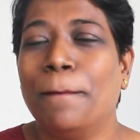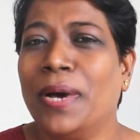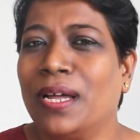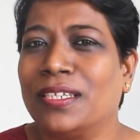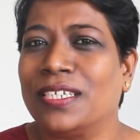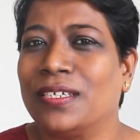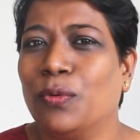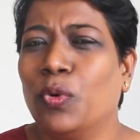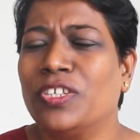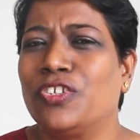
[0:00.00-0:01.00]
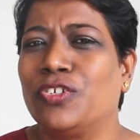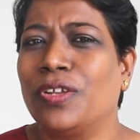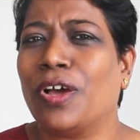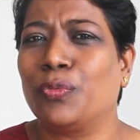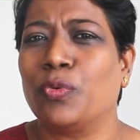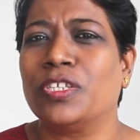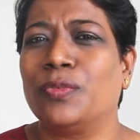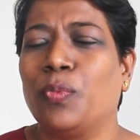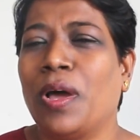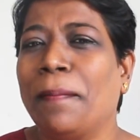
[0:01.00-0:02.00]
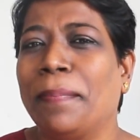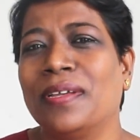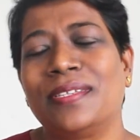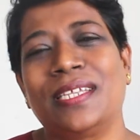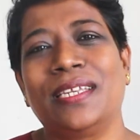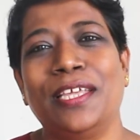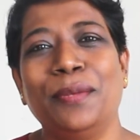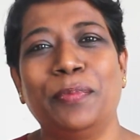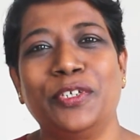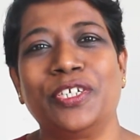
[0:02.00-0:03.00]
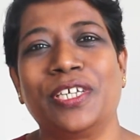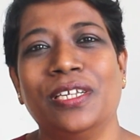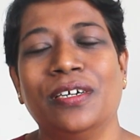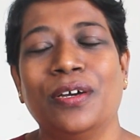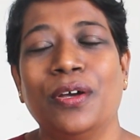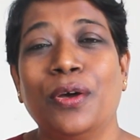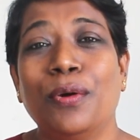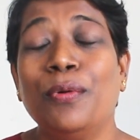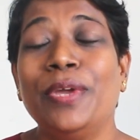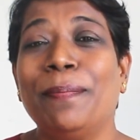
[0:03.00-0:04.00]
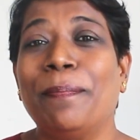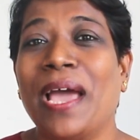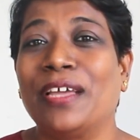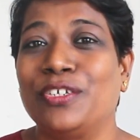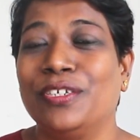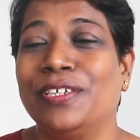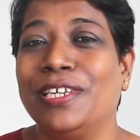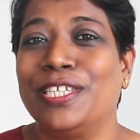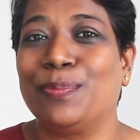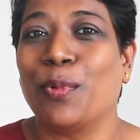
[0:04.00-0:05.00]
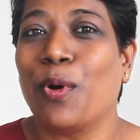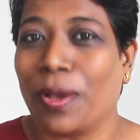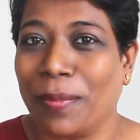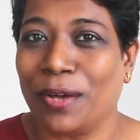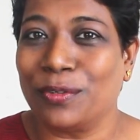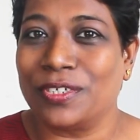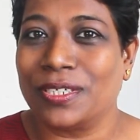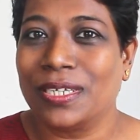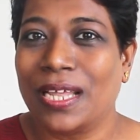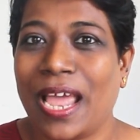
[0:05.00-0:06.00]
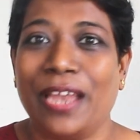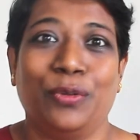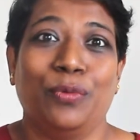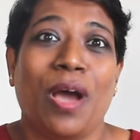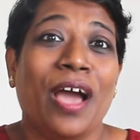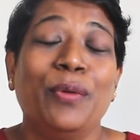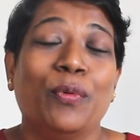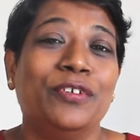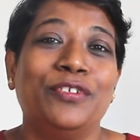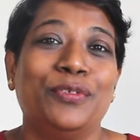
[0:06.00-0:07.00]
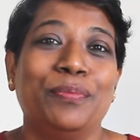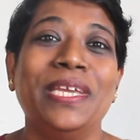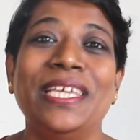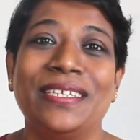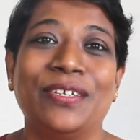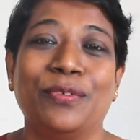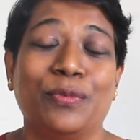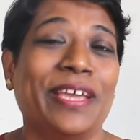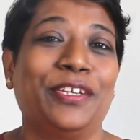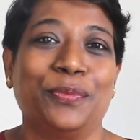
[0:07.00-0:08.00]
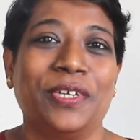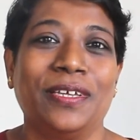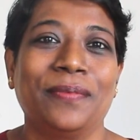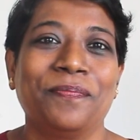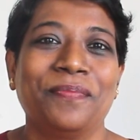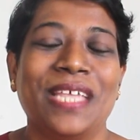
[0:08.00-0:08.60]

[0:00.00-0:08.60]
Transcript: But what stood out was one person in particular who he passionately spoke about and who I wanted to meet right away.